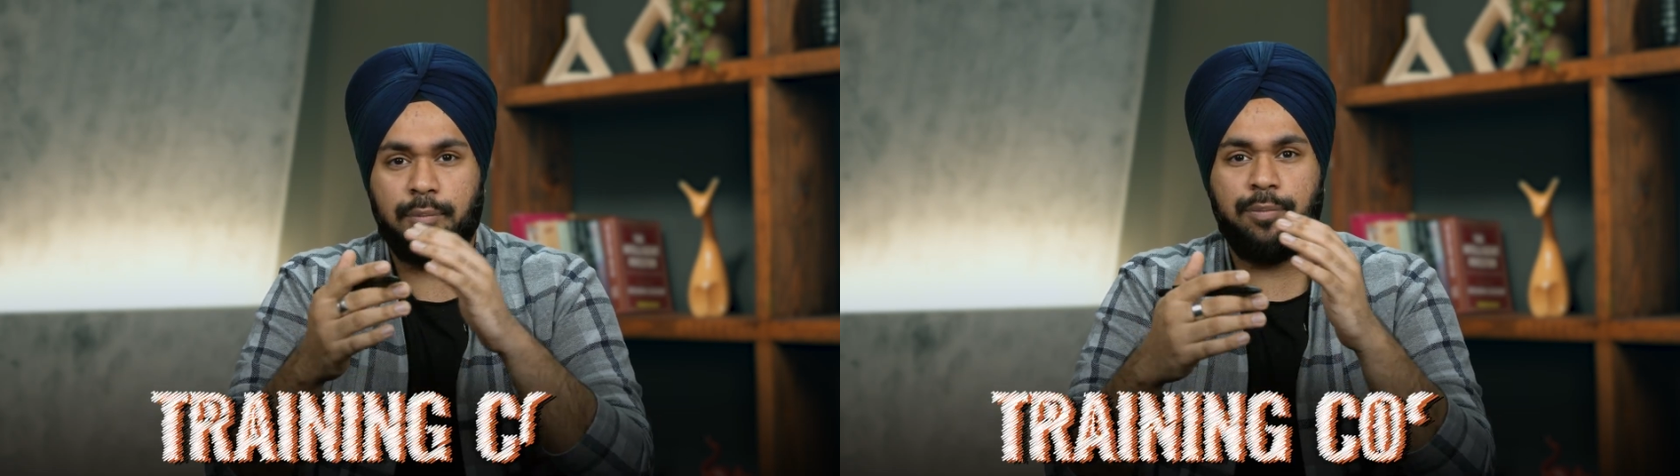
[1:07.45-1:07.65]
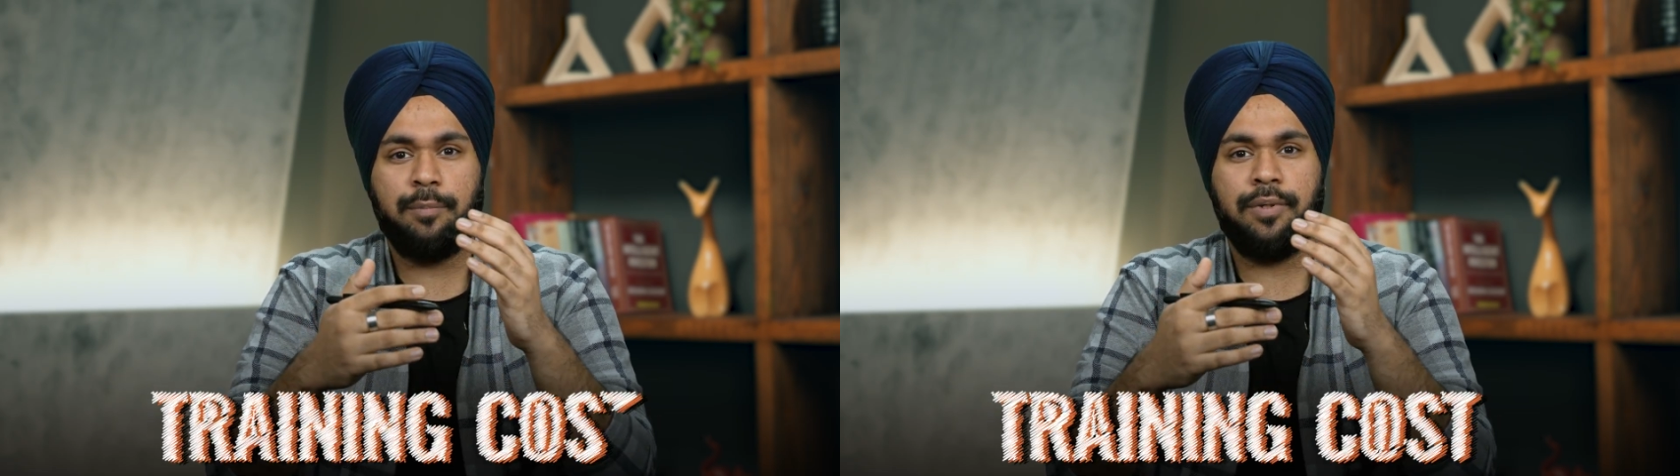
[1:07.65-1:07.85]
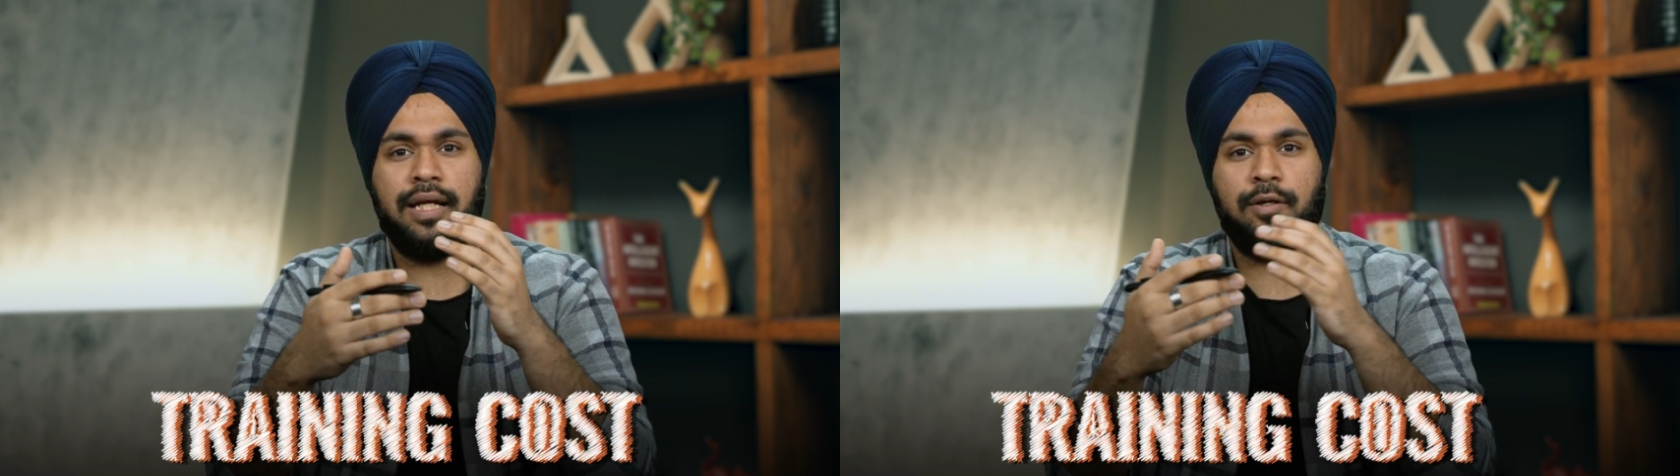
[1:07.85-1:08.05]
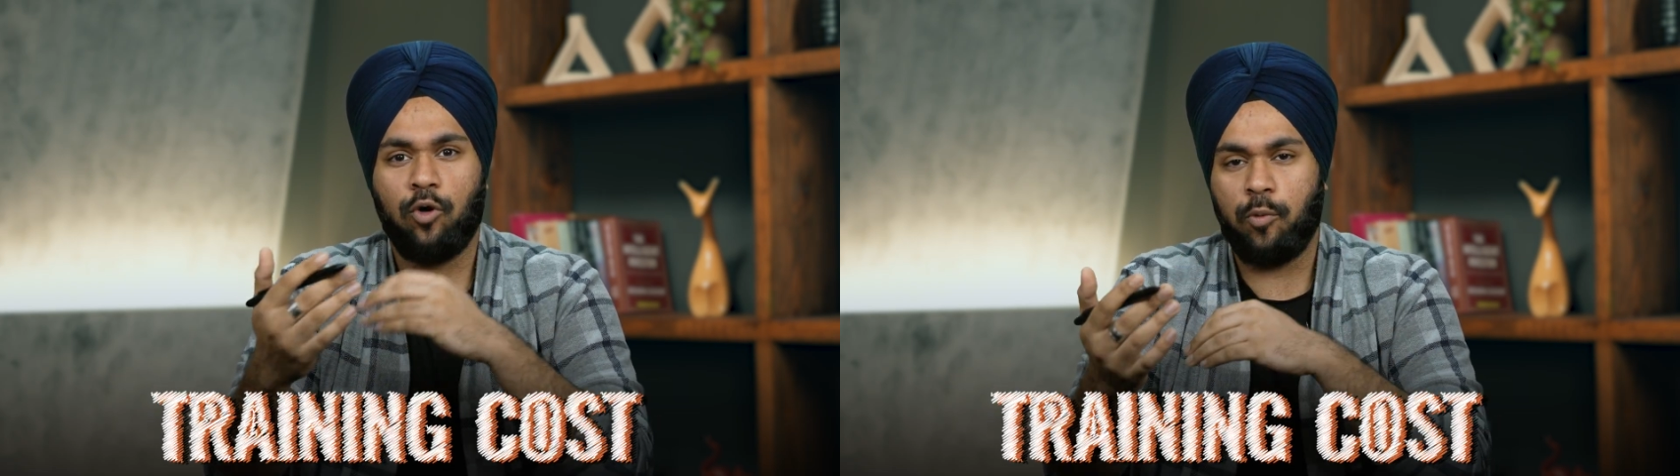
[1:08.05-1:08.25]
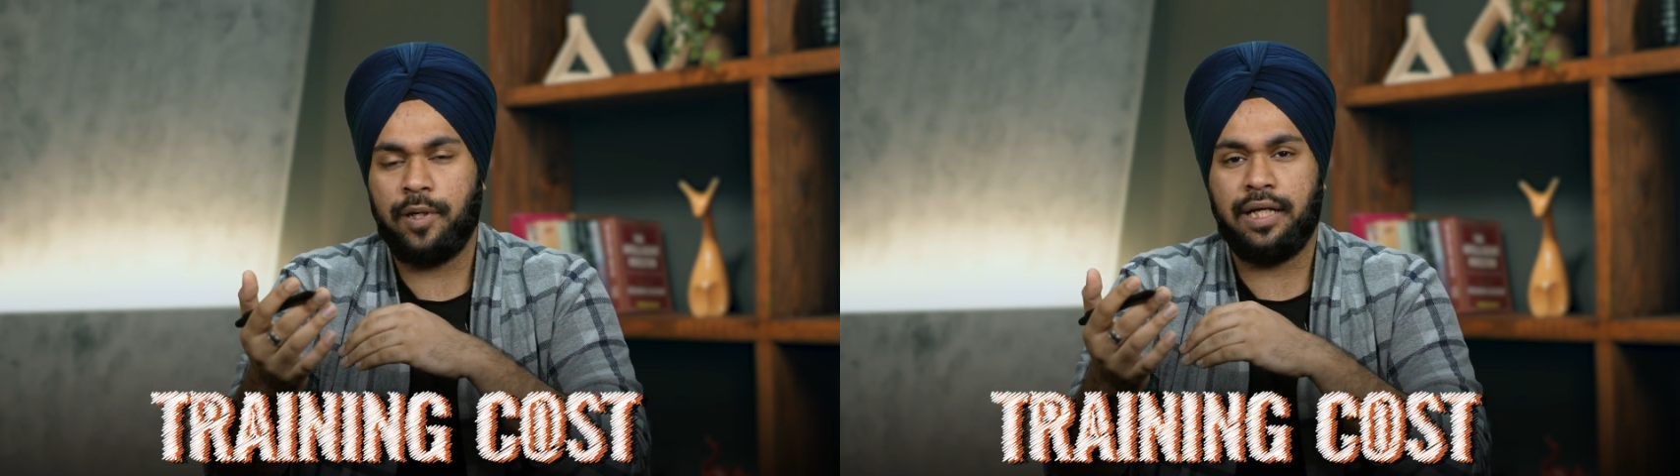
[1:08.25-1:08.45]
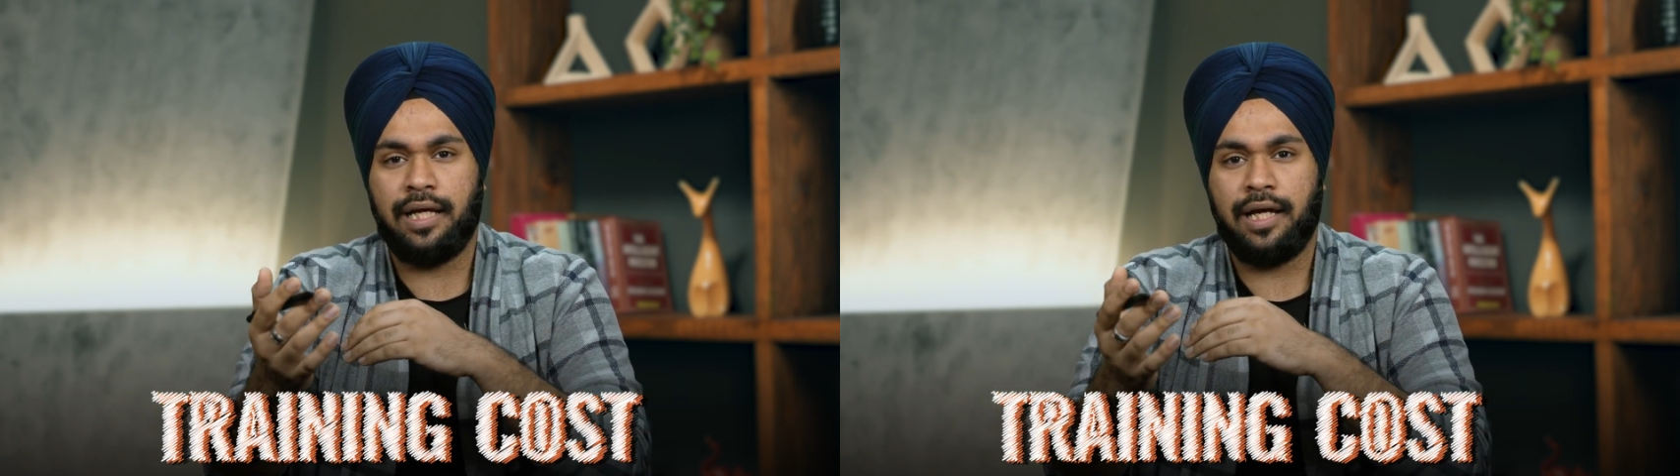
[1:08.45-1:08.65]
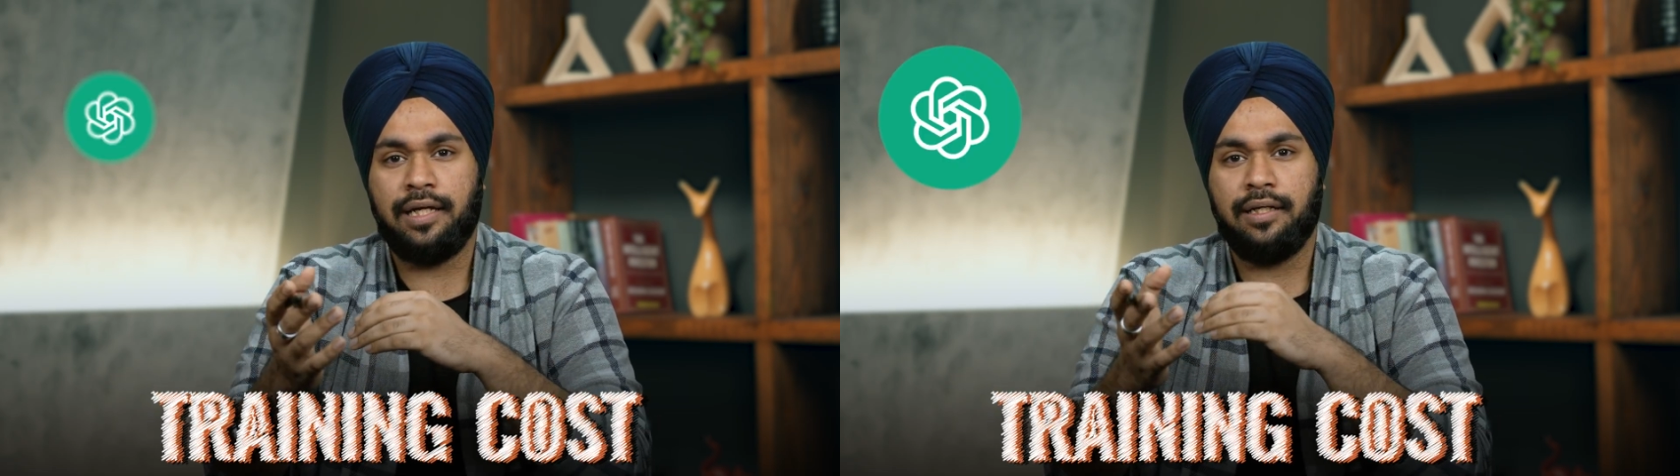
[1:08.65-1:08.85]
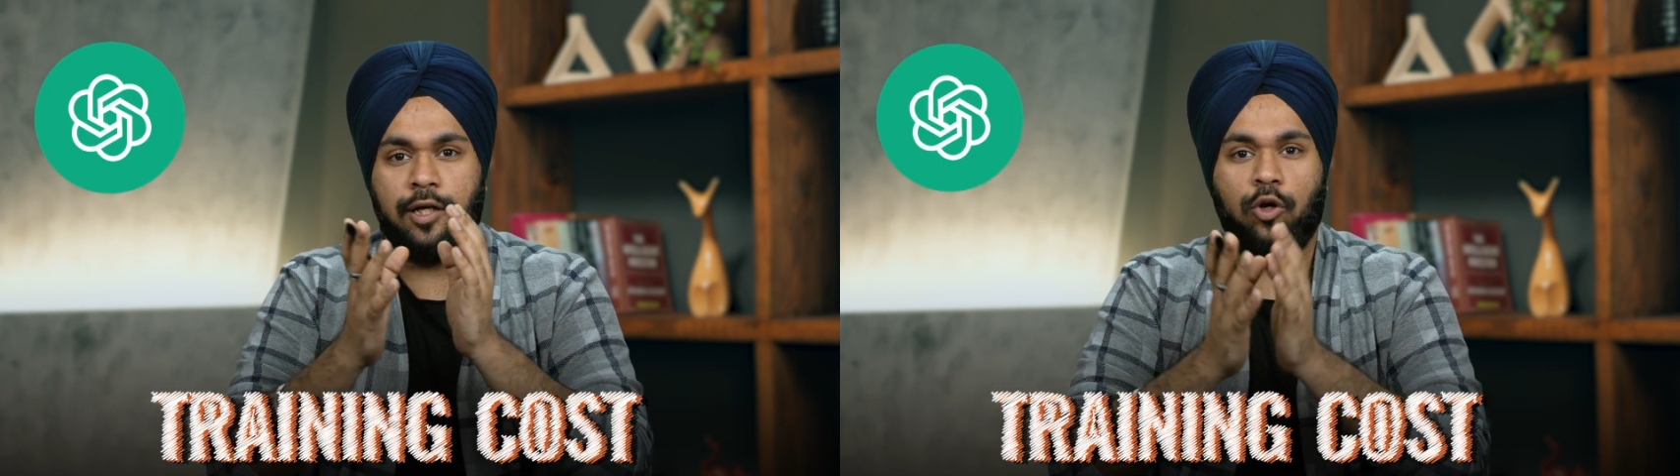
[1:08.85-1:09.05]
the people at
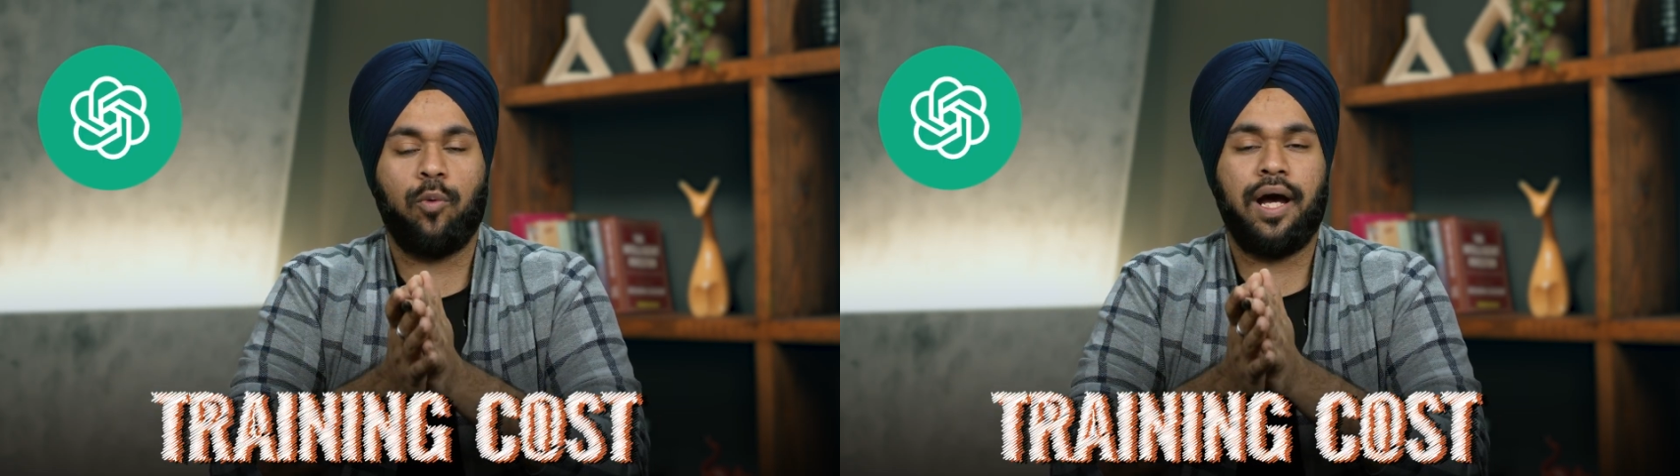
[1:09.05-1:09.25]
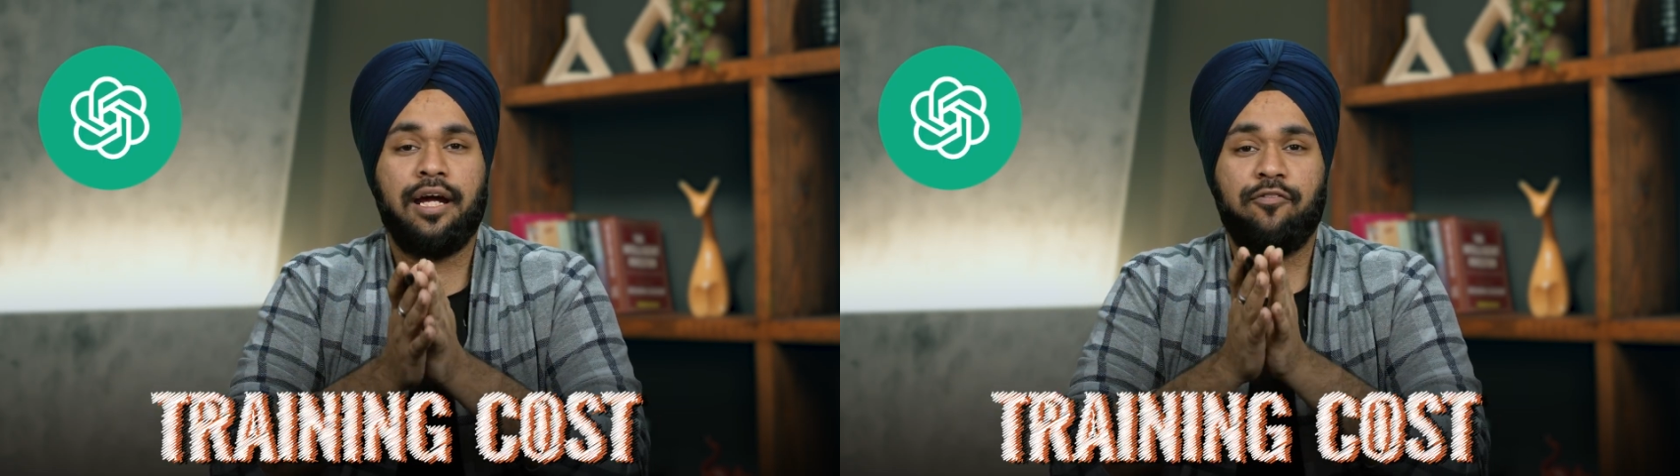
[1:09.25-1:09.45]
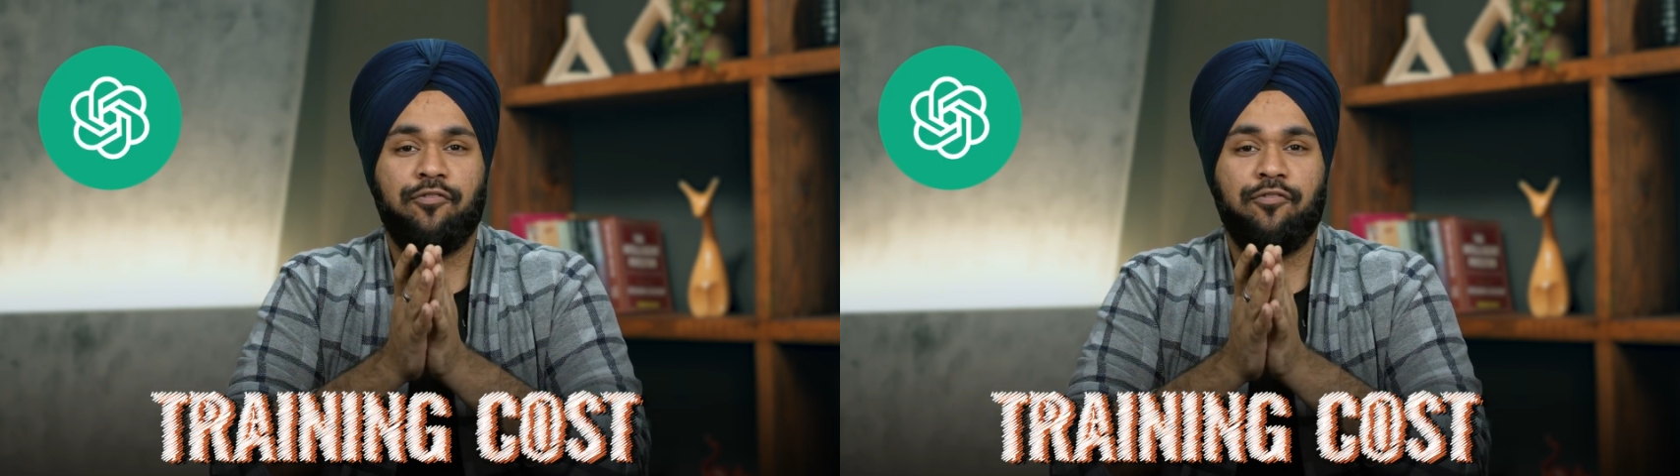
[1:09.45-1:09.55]
OpenAI required